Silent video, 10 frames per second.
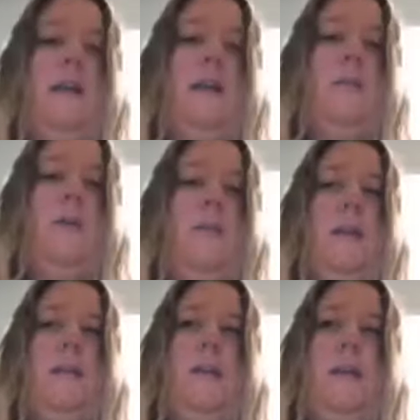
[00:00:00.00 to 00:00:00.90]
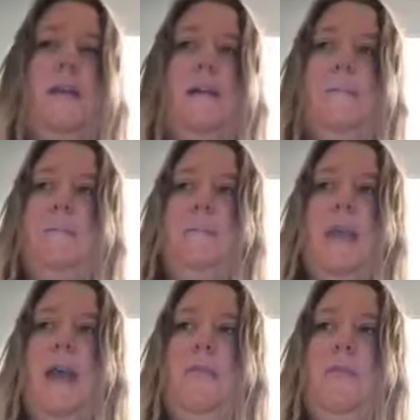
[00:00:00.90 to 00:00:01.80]
I'm open.
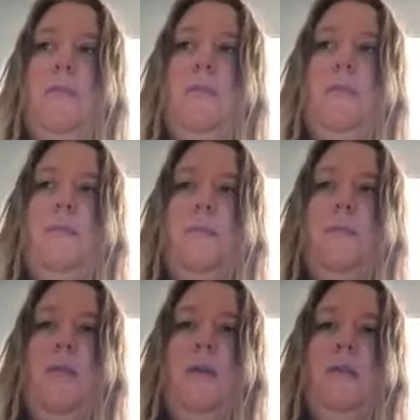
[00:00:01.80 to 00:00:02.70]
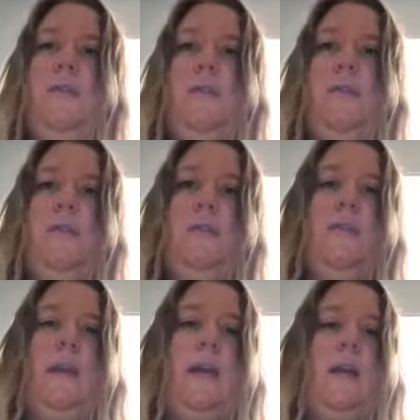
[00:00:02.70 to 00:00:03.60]
I will post the
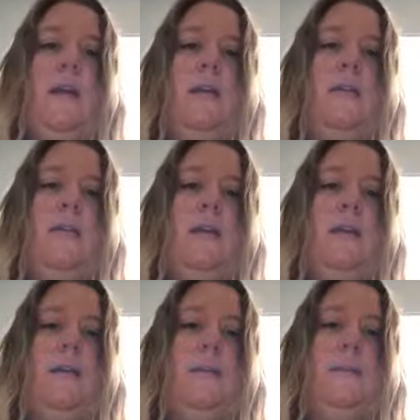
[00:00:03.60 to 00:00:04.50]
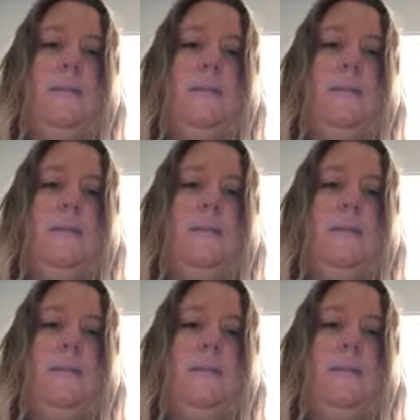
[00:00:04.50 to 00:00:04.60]
story of the